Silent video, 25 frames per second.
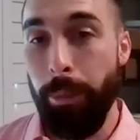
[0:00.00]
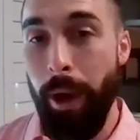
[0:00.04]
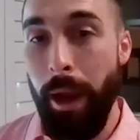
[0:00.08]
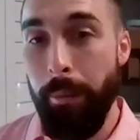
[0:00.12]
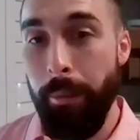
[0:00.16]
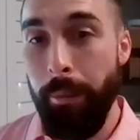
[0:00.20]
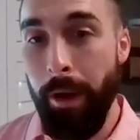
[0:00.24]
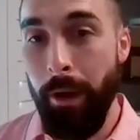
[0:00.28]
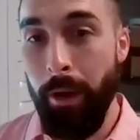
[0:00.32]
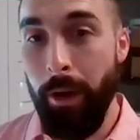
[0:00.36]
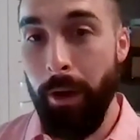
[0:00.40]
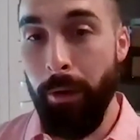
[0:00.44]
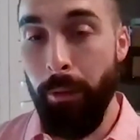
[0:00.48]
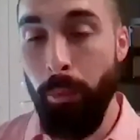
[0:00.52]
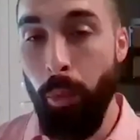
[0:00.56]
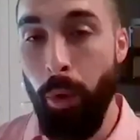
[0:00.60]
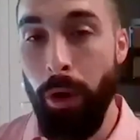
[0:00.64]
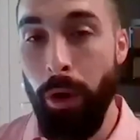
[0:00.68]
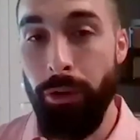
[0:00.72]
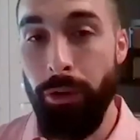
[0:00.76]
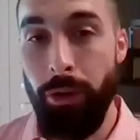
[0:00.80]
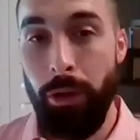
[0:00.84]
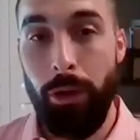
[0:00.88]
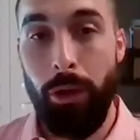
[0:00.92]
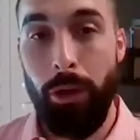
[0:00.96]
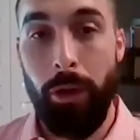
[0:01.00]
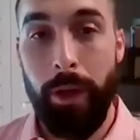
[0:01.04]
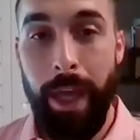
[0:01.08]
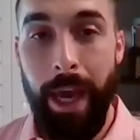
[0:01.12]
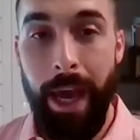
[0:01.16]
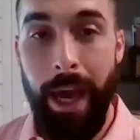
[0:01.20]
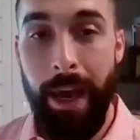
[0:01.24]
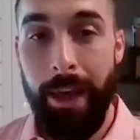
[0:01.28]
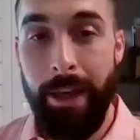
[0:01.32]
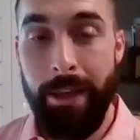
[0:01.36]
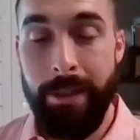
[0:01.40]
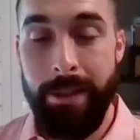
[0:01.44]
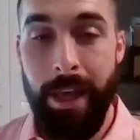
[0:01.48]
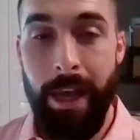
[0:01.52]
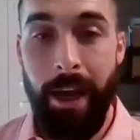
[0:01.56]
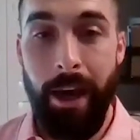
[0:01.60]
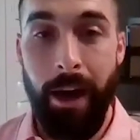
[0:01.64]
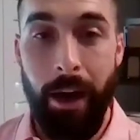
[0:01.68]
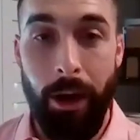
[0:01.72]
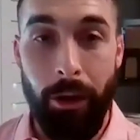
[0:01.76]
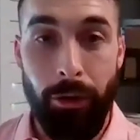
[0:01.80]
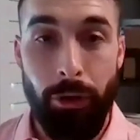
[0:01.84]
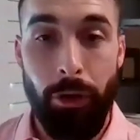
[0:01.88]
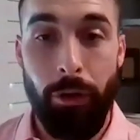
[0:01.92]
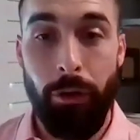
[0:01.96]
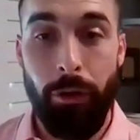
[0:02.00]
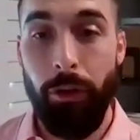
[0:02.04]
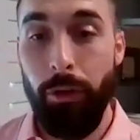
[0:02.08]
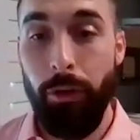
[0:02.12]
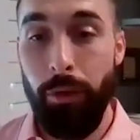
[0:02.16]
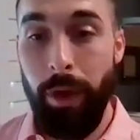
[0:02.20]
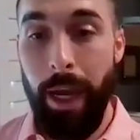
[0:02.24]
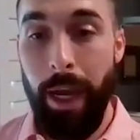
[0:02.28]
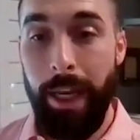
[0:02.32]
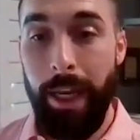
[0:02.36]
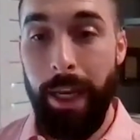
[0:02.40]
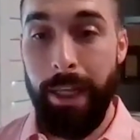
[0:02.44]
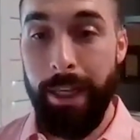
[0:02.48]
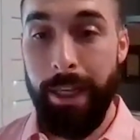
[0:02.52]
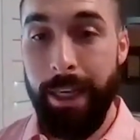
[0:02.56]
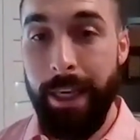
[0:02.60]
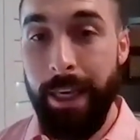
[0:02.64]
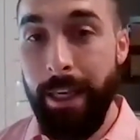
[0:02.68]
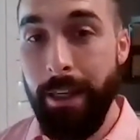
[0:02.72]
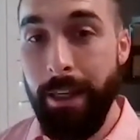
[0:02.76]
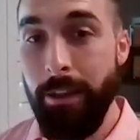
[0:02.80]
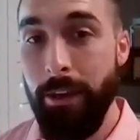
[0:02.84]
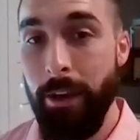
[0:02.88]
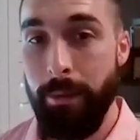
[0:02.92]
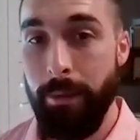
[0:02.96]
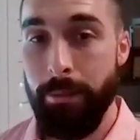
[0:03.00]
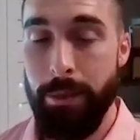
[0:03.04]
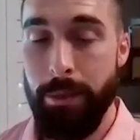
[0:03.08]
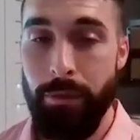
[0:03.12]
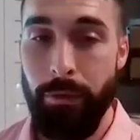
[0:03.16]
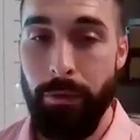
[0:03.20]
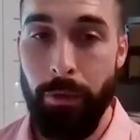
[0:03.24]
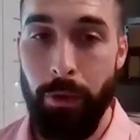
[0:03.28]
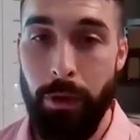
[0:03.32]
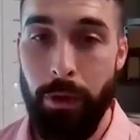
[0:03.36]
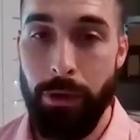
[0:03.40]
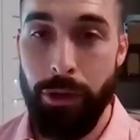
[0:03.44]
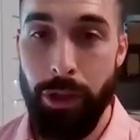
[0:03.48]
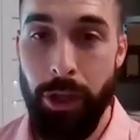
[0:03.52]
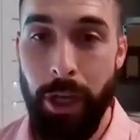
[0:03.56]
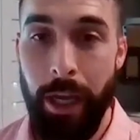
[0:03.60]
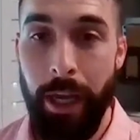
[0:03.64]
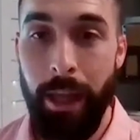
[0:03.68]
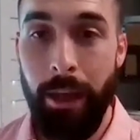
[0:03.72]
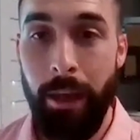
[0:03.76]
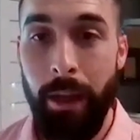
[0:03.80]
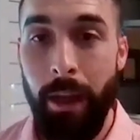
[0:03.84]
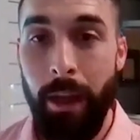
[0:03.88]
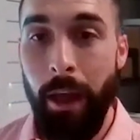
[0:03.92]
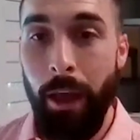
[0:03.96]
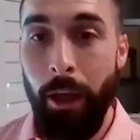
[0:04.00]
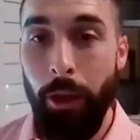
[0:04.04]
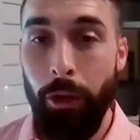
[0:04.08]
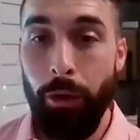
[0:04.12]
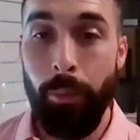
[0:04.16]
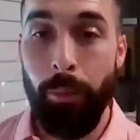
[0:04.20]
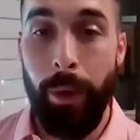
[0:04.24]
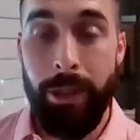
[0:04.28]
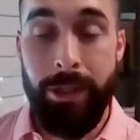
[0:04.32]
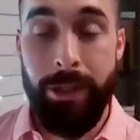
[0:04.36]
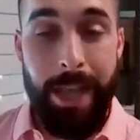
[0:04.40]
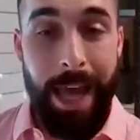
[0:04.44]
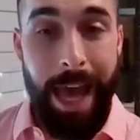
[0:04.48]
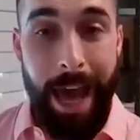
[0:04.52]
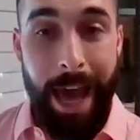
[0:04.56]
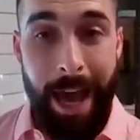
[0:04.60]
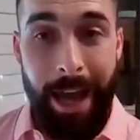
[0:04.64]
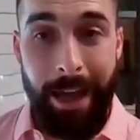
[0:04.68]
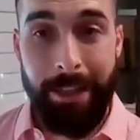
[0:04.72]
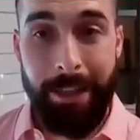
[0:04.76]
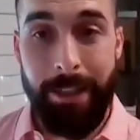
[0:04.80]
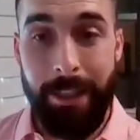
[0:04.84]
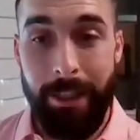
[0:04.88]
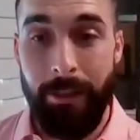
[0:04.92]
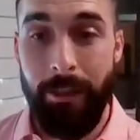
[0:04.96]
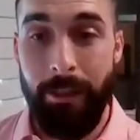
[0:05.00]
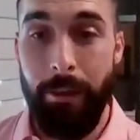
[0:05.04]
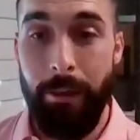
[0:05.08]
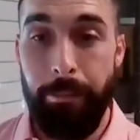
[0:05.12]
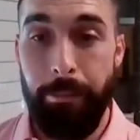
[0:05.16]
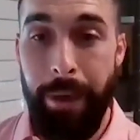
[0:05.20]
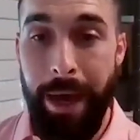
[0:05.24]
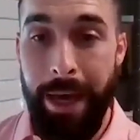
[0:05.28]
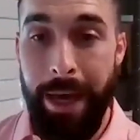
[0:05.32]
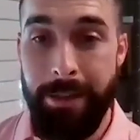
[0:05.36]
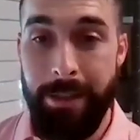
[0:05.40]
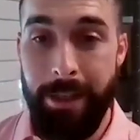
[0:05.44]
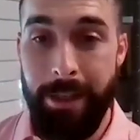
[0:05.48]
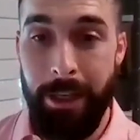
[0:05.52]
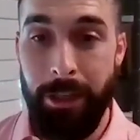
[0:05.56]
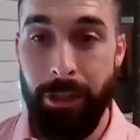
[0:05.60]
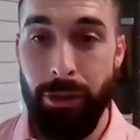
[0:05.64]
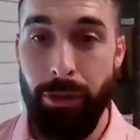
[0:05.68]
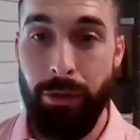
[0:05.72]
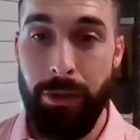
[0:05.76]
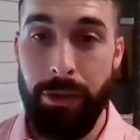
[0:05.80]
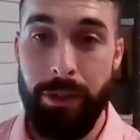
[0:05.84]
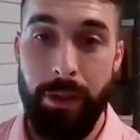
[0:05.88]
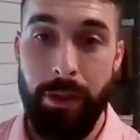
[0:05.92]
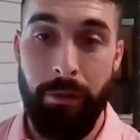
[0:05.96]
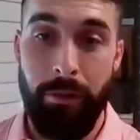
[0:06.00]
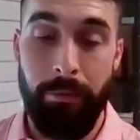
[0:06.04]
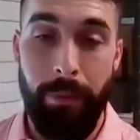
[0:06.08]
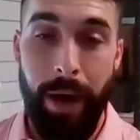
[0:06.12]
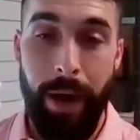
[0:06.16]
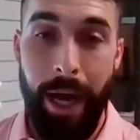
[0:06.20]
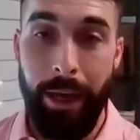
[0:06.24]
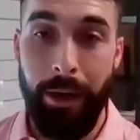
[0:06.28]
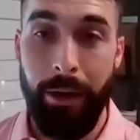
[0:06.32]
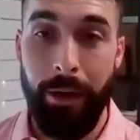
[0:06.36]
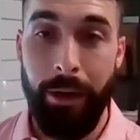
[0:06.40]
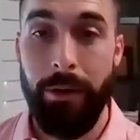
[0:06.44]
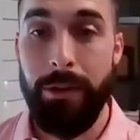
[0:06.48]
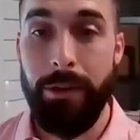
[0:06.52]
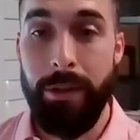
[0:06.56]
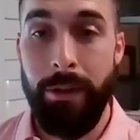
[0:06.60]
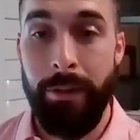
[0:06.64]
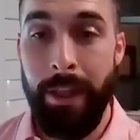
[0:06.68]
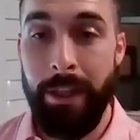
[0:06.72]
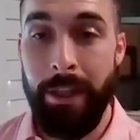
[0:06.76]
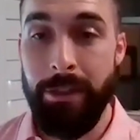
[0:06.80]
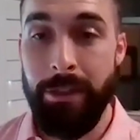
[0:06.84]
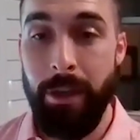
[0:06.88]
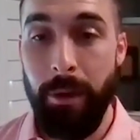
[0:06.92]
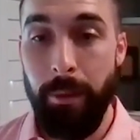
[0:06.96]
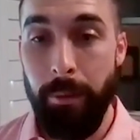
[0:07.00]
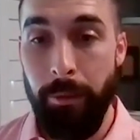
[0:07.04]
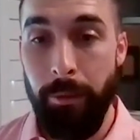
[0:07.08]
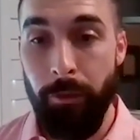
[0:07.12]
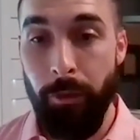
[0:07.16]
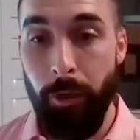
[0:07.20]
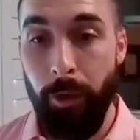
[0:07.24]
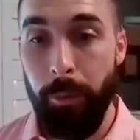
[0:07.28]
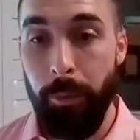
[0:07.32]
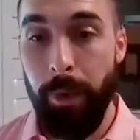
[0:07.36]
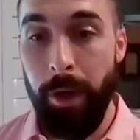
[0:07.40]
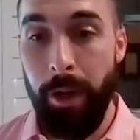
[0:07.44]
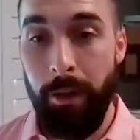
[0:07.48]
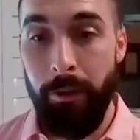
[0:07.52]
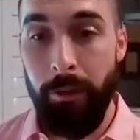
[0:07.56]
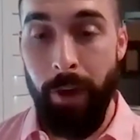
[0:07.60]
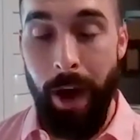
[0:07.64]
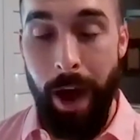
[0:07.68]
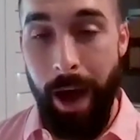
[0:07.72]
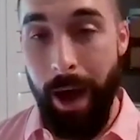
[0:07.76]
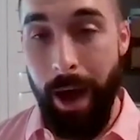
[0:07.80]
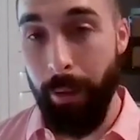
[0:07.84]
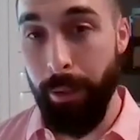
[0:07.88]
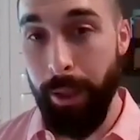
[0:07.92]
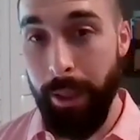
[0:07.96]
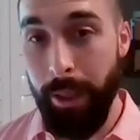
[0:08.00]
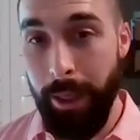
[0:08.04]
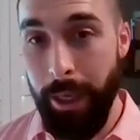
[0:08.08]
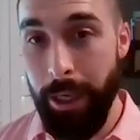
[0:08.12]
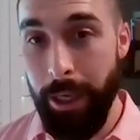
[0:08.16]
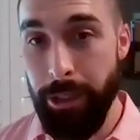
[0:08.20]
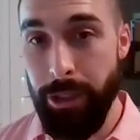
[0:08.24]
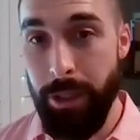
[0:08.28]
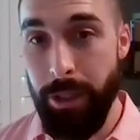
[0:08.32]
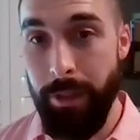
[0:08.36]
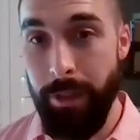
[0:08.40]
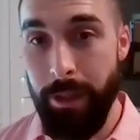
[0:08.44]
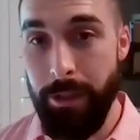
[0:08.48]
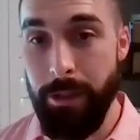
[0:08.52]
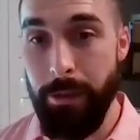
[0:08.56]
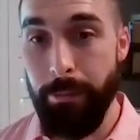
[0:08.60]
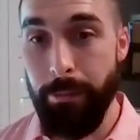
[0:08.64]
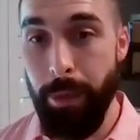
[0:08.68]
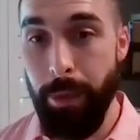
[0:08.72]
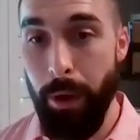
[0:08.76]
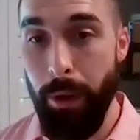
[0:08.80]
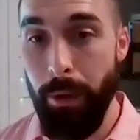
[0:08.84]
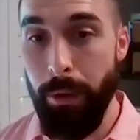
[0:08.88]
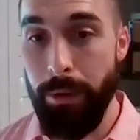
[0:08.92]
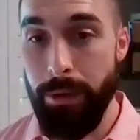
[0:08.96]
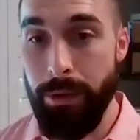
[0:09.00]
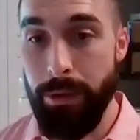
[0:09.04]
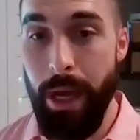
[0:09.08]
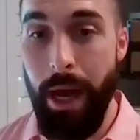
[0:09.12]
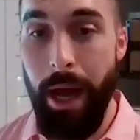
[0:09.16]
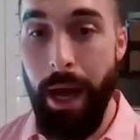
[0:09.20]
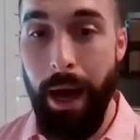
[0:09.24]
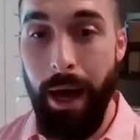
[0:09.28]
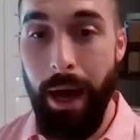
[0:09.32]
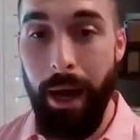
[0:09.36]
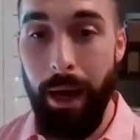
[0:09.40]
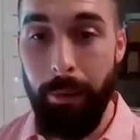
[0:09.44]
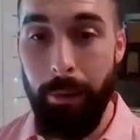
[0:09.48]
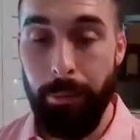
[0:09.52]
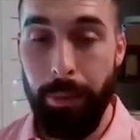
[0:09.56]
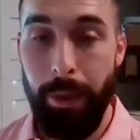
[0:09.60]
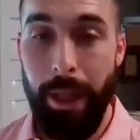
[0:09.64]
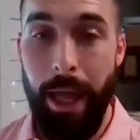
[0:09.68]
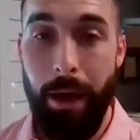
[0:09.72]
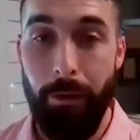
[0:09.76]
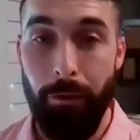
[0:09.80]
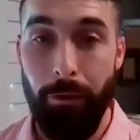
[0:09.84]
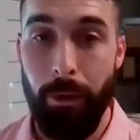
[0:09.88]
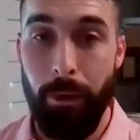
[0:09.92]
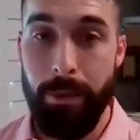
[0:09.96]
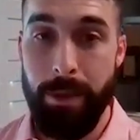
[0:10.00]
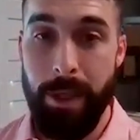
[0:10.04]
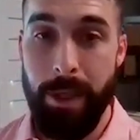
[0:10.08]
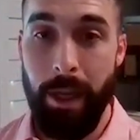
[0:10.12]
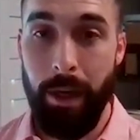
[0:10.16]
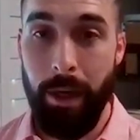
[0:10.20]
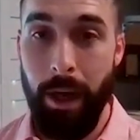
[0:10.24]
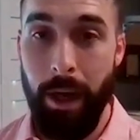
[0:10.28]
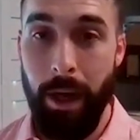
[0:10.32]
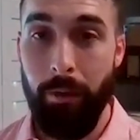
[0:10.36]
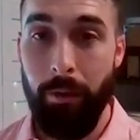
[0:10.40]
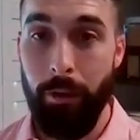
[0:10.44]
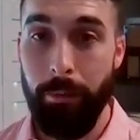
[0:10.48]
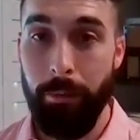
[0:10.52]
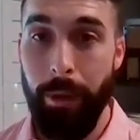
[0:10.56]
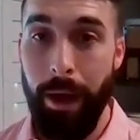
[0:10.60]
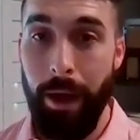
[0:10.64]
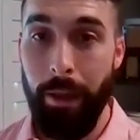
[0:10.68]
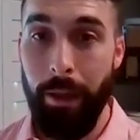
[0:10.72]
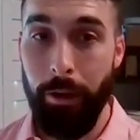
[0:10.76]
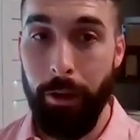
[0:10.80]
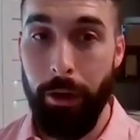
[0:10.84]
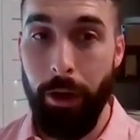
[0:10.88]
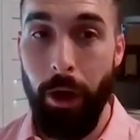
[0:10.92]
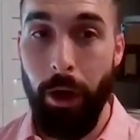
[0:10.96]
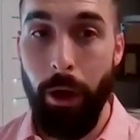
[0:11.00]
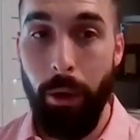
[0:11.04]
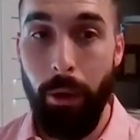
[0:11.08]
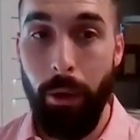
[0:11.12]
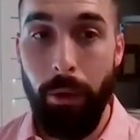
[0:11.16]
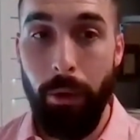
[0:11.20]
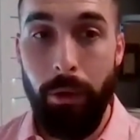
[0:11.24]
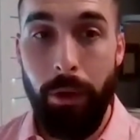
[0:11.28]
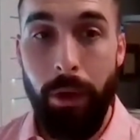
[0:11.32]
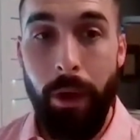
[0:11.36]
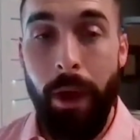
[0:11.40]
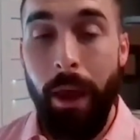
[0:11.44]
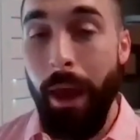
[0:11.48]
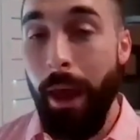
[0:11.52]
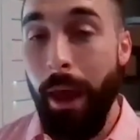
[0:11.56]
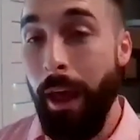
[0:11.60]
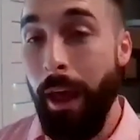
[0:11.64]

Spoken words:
The primary one to look at is that under the United Kingdom's version, you must act in the best interest of minors. And that's an affirmative obligation that's imposed on platforms that are covered by the code.